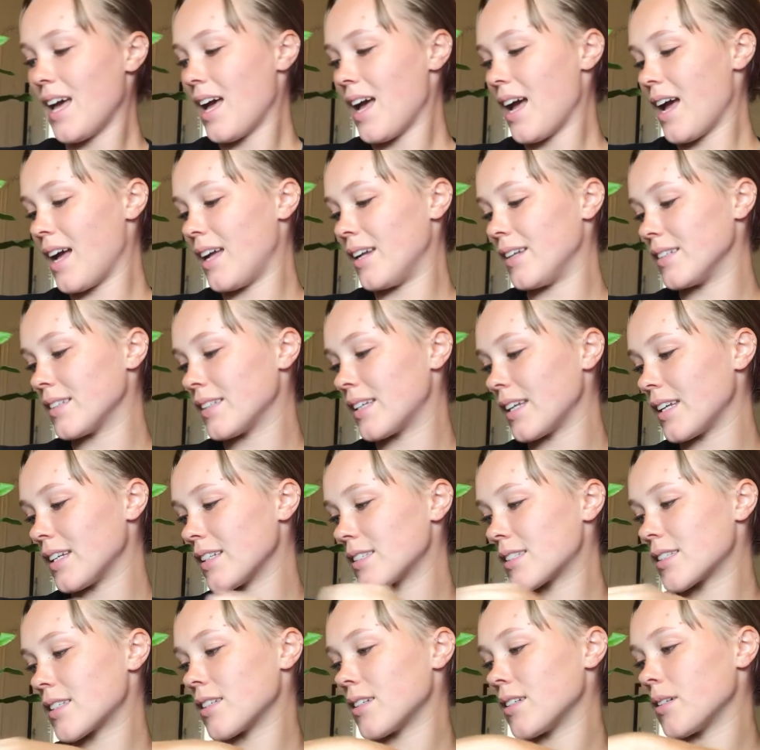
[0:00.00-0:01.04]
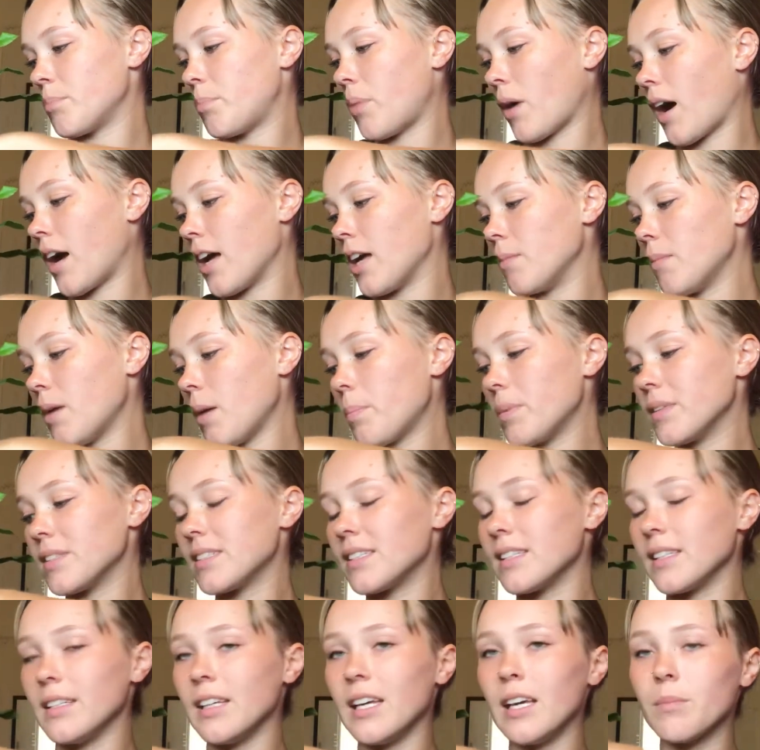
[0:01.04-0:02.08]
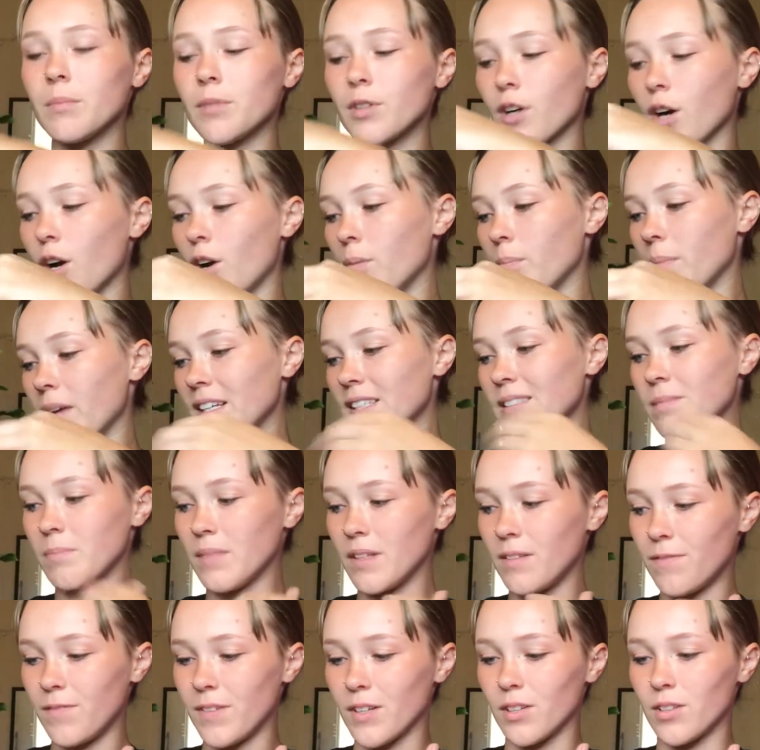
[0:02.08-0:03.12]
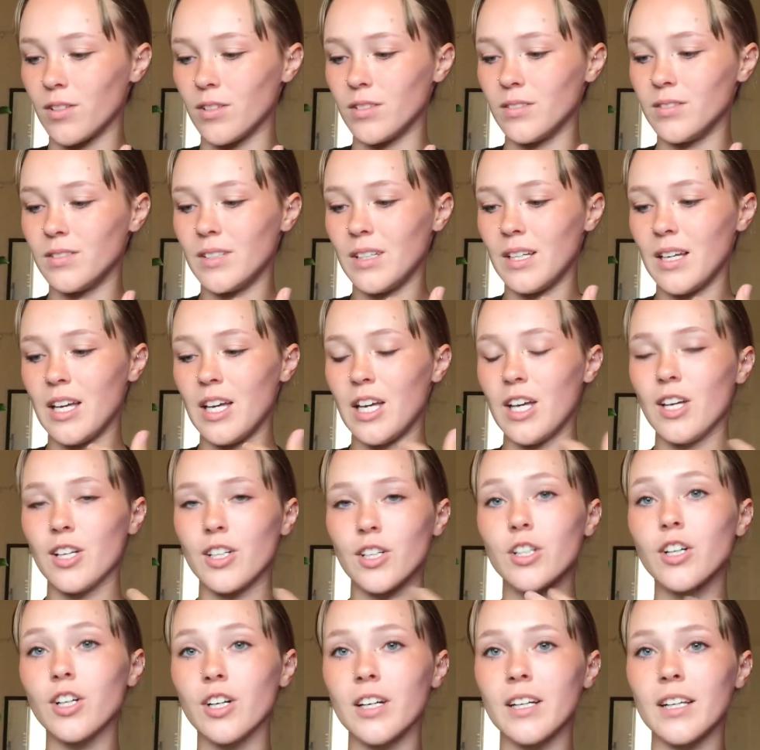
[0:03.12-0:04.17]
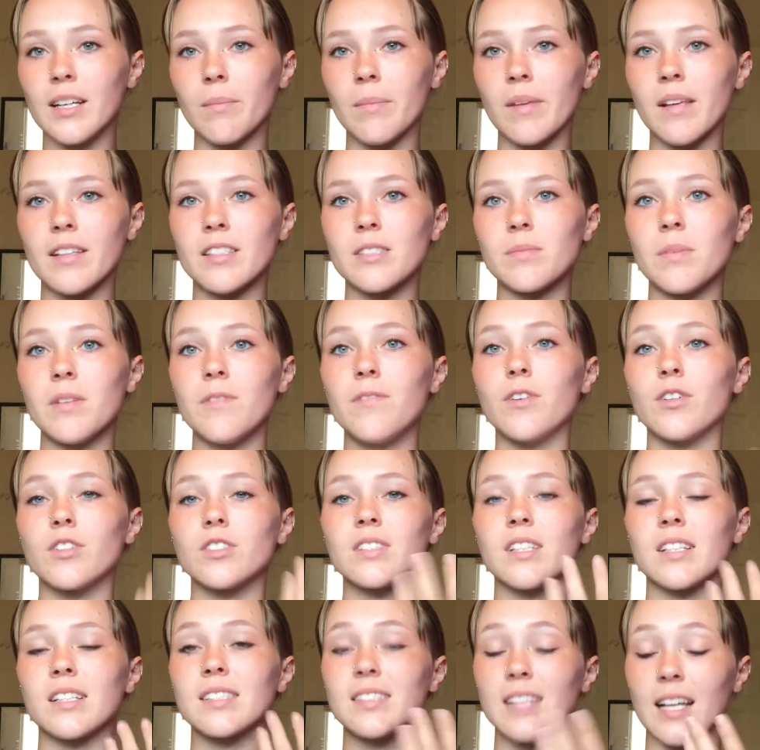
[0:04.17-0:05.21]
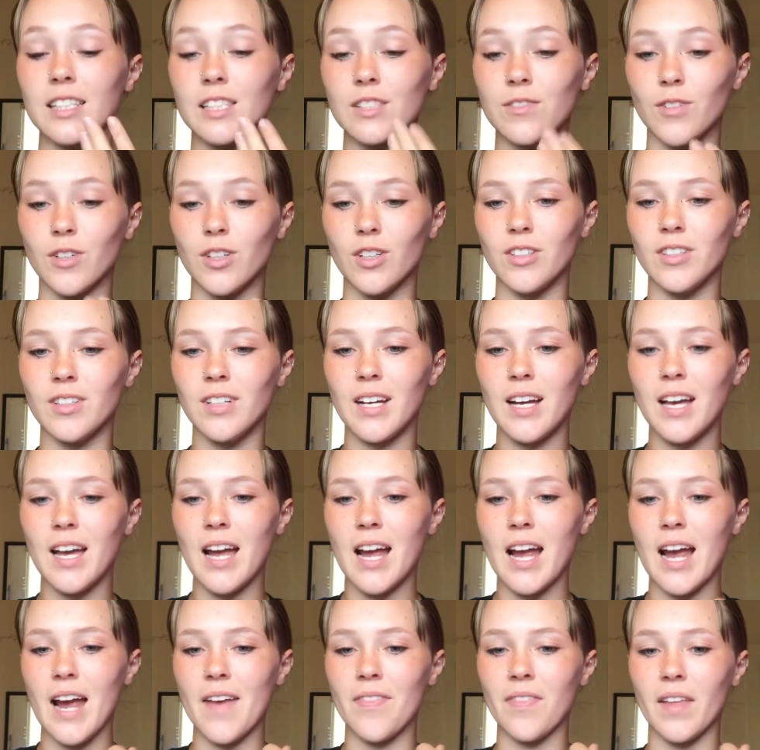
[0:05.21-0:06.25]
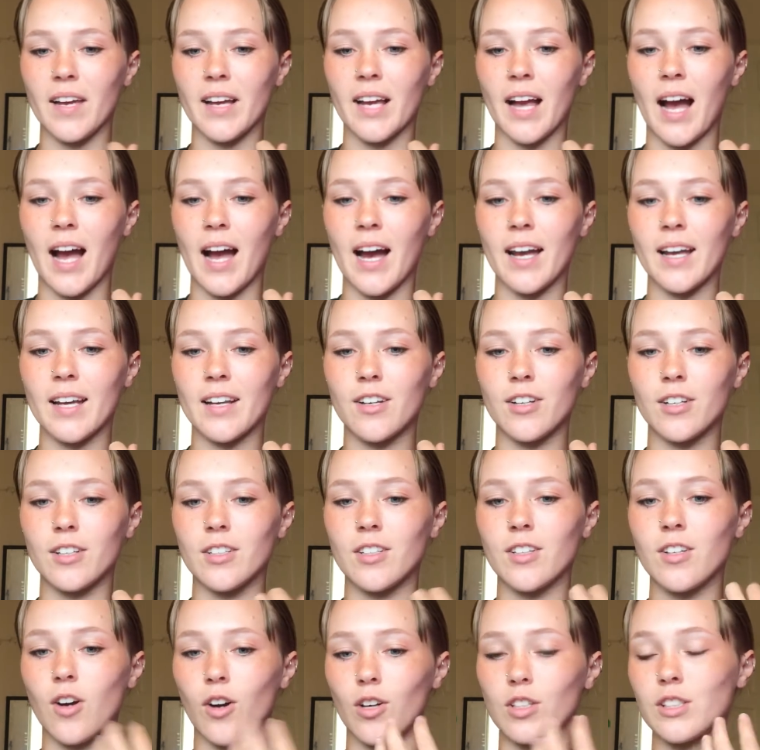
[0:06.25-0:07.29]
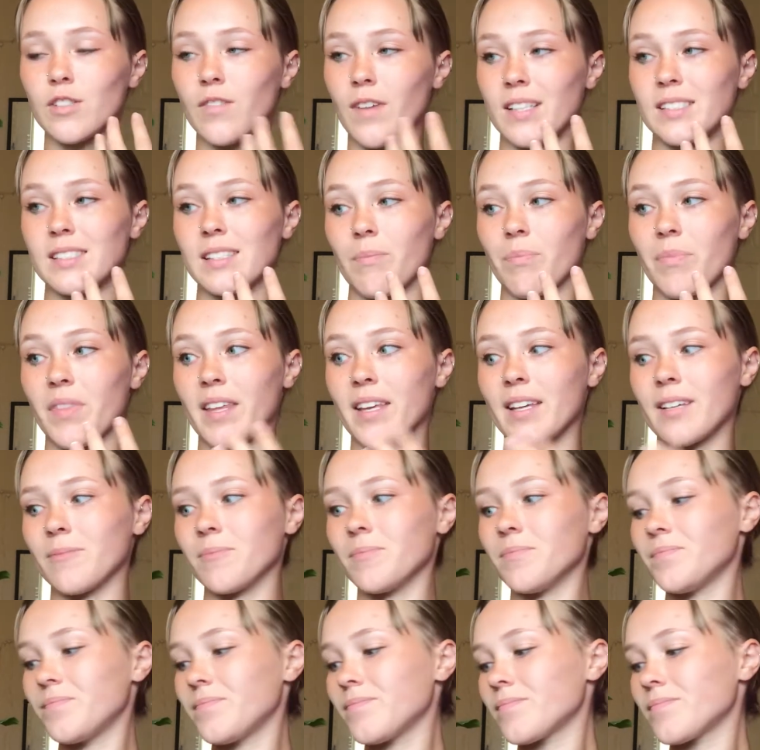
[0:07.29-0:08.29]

And getting to pot him up and see him grow makes me feel good and makes me feel successful and like I could cultivate something.